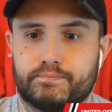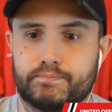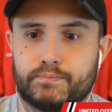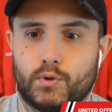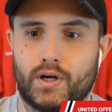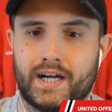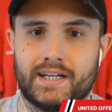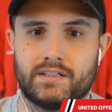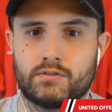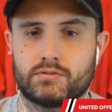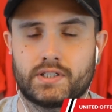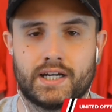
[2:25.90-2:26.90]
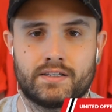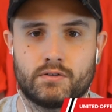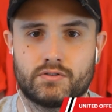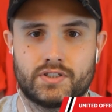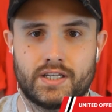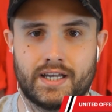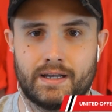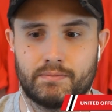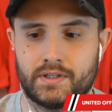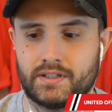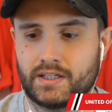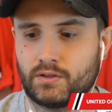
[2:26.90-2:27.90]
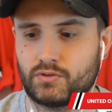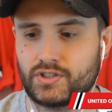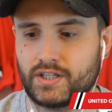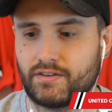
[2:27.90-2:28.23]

but i don't i don't see it happening i don't see